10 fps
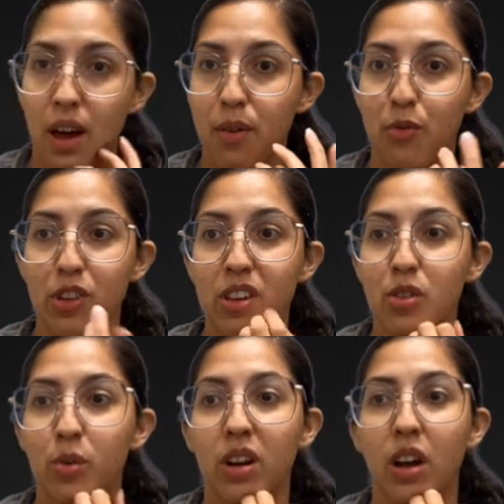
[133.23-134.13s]
For these,
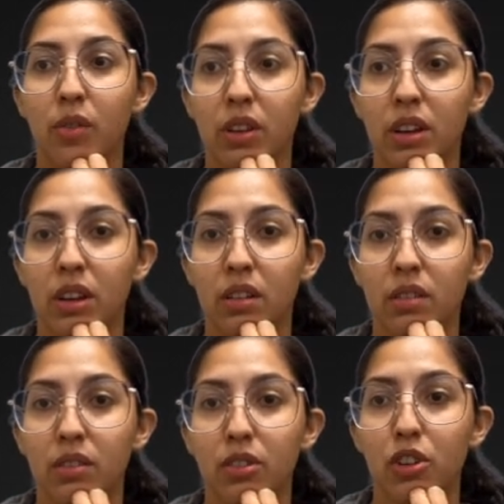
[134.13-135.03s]
we're not really
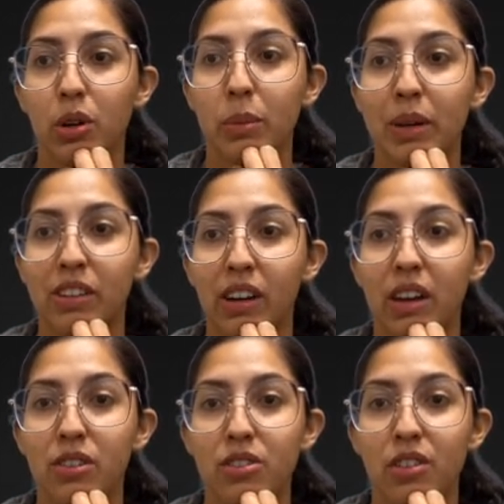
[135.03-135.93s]
doing much
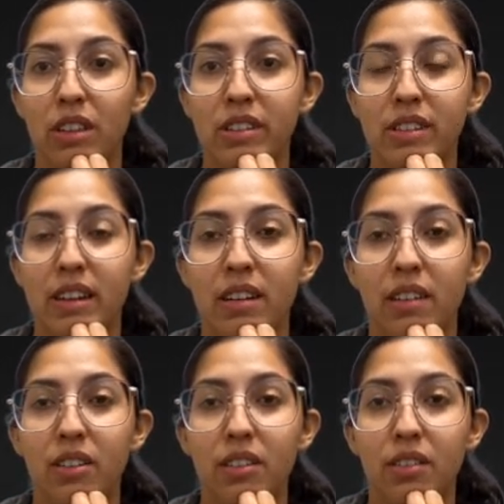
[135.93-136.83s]
else. So let's take
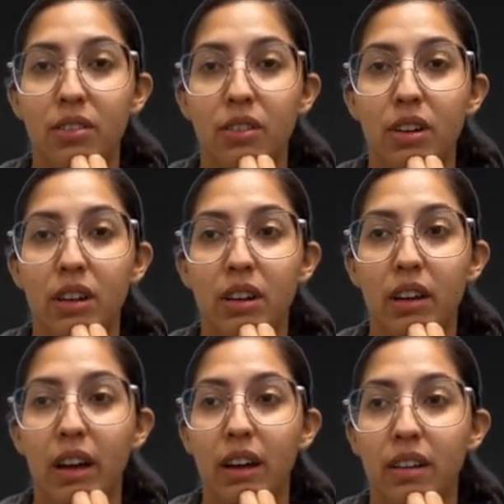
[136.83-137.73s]
another look
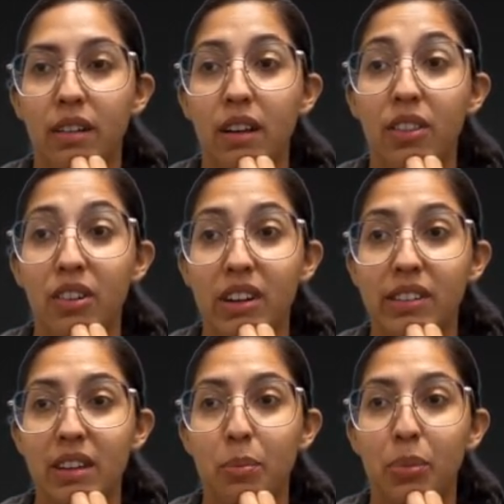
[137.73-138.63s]
at another
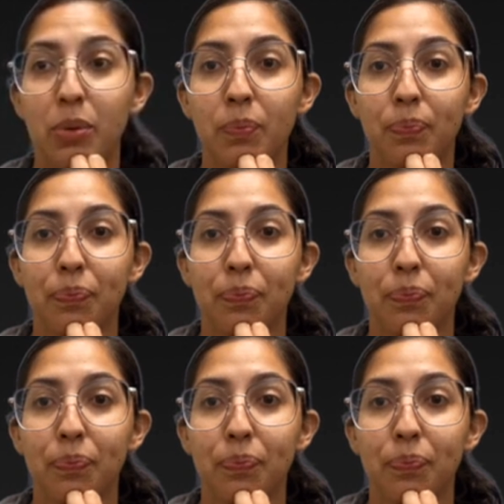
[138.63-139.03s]
example.